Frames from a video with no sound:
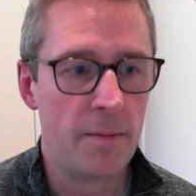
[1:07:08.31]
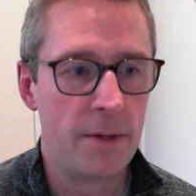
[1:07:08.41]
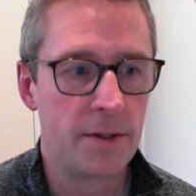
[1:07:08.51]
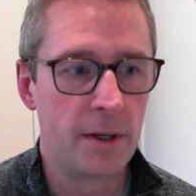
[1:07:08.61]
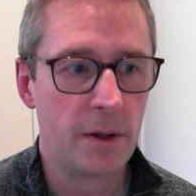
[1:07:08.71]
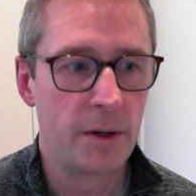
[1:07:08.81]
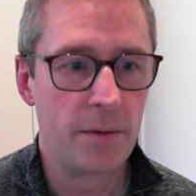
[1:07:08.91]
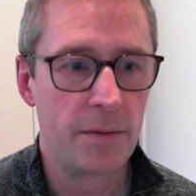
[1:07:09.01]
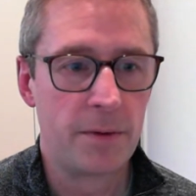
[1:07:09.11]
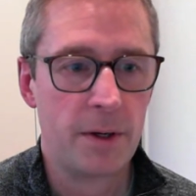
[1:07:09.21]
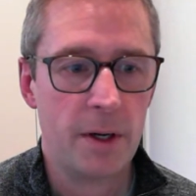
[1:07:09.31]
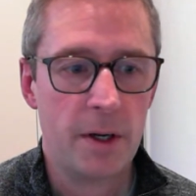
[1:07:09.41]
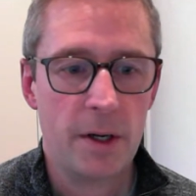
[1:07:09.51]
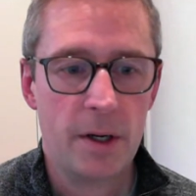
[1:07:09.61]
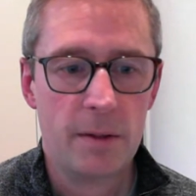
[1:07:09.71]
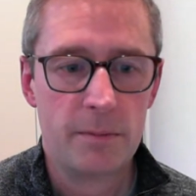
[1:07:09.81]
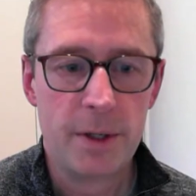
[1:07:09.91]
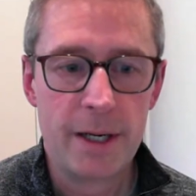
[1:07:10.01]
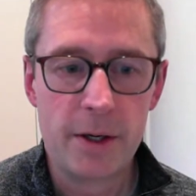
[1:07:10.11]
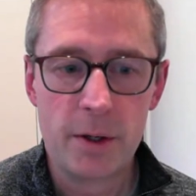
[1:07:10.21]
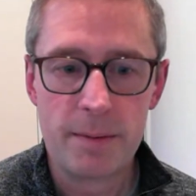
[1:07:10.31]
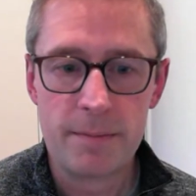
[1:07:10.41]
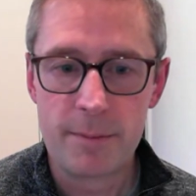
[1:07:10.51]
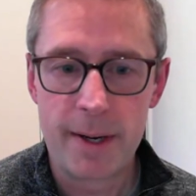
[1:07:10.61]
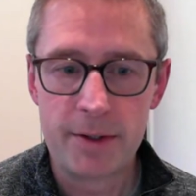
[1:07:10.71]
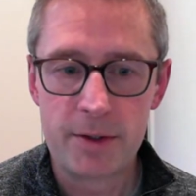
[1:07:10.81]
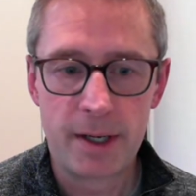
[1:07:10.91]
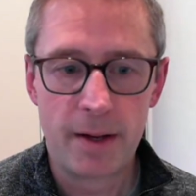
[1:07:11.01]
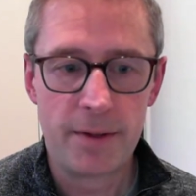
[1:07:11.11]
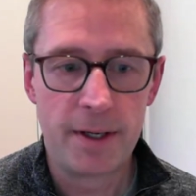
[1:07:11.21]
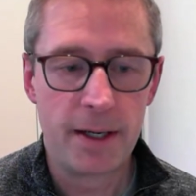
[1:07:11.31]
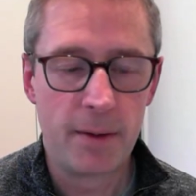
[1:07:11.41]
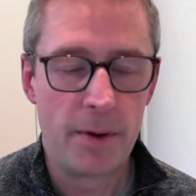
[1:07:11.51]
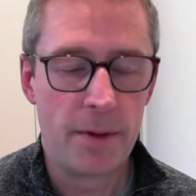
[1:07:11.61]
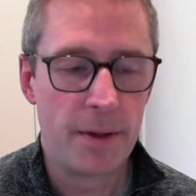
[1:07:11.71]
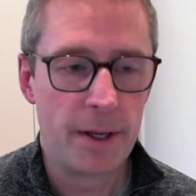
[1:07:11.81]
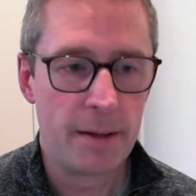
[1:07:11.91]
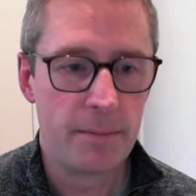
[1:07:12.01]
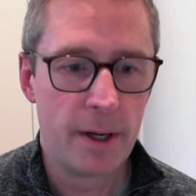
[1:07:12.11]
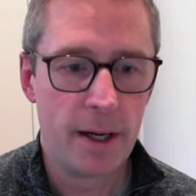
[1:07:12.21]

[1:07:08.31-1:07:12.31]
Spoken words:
There's a lot of really good information out there, whether they're